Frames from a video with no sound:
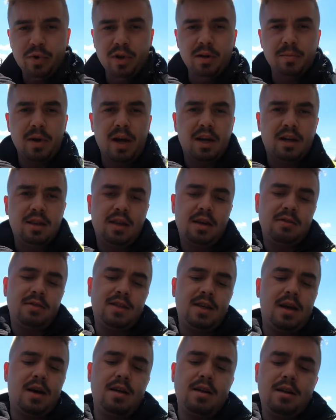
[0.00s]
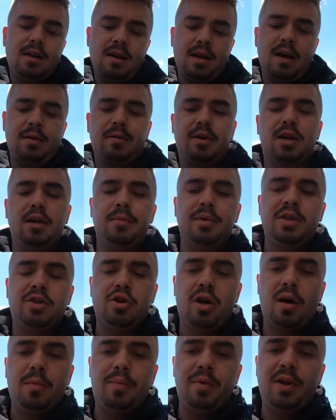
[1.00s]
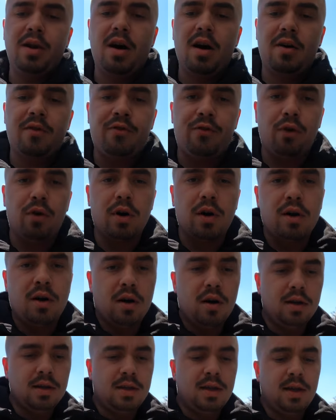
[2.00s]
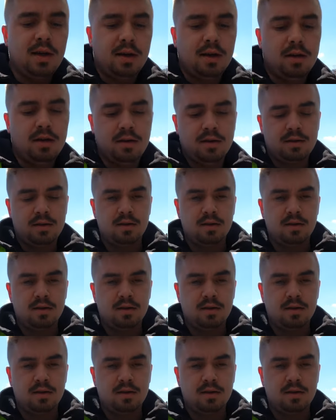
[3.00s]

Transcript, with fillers: putting my gloves on, and I'm gonna be dropping off 4 cars here.